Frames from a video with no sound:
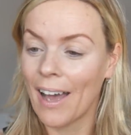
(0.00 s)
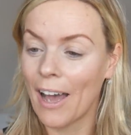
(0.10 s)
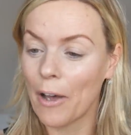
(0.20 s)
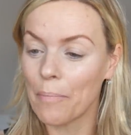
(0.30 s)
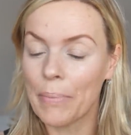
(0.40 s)

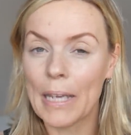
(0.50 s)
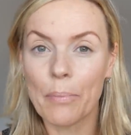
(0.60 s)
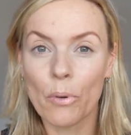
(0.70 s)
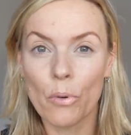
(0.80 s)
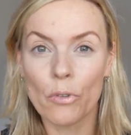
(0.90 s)
Um,
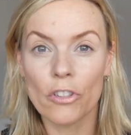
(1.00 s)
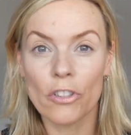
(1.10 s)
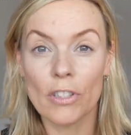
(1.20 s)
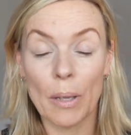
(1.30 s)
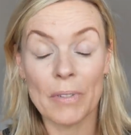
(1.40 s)
people
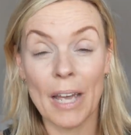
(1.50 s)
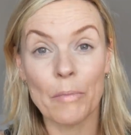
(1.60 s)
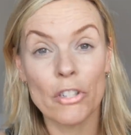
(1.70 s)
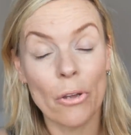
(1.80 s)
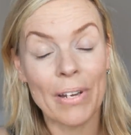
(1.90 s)

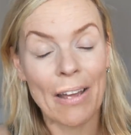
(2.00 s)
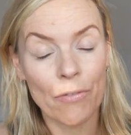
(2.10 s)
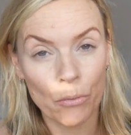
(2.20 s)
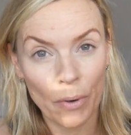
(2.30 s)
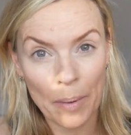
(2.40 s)
sometimes don't have
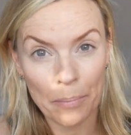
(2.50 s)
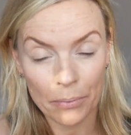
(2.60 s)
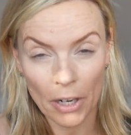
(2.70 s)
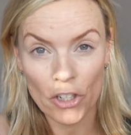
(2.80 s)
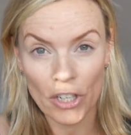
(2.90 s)
the right
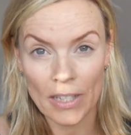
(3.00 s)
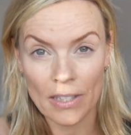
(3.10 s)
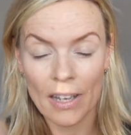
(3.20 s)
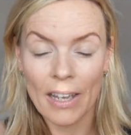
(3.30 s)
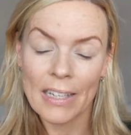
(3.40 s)
brushes